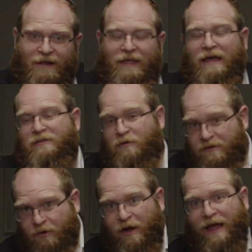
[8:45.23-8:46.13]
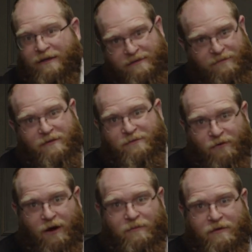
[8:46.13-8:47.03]
And those cracks of this
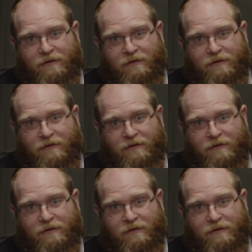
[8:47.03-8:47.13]
farmer,